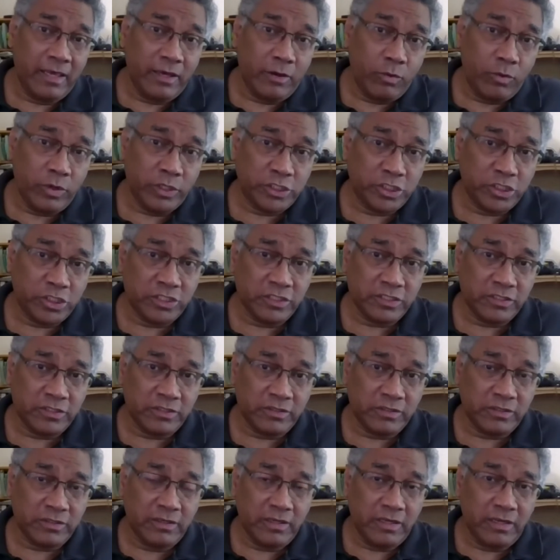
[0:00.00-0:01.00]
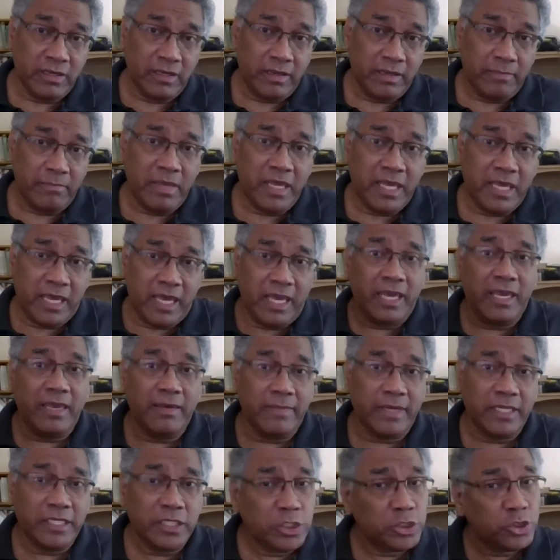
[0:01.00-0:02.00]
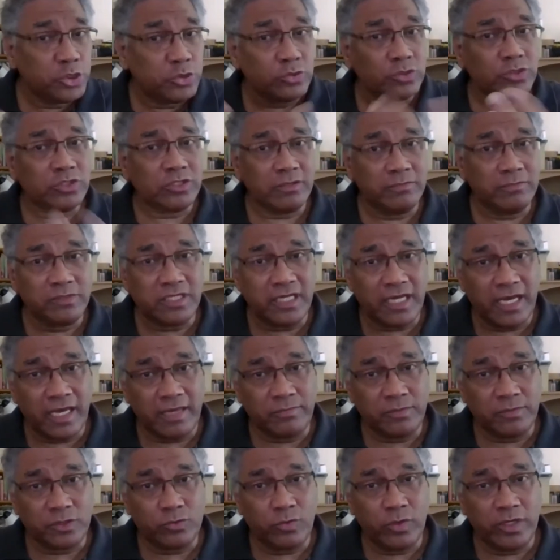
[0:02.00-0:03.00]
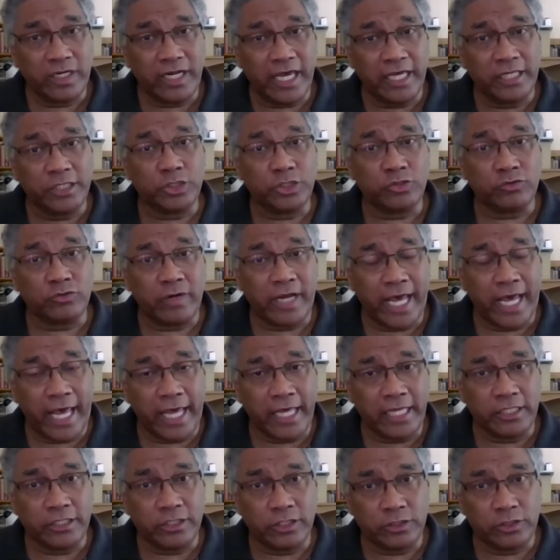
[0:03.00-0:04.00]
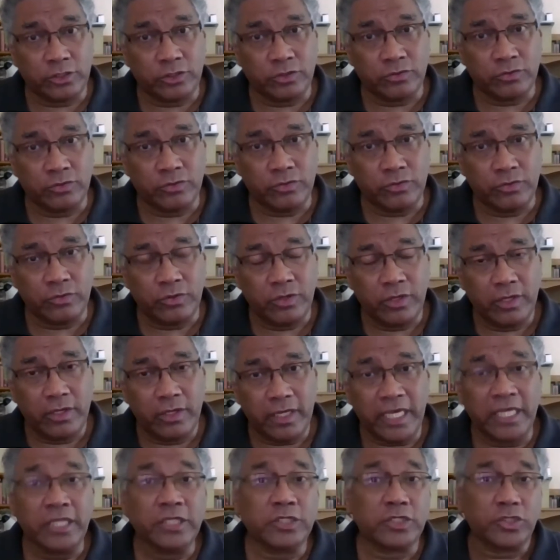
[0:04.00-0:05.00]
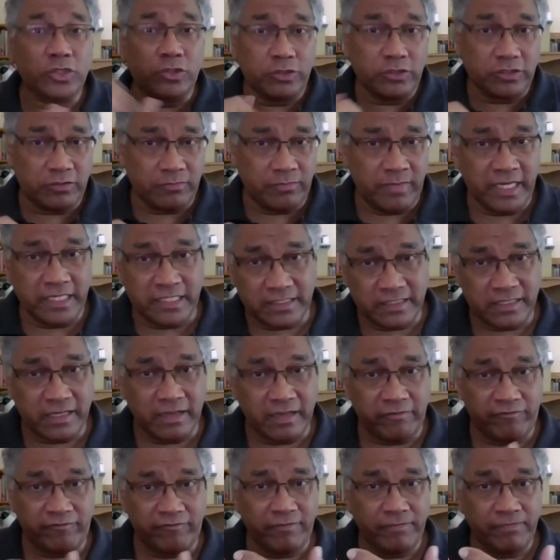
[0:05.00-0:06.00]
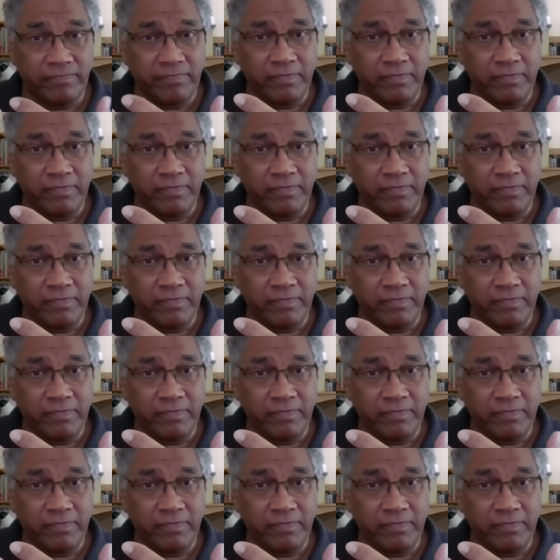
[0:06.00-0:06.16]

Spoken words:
which became an issue sometimes when I tried to insert myself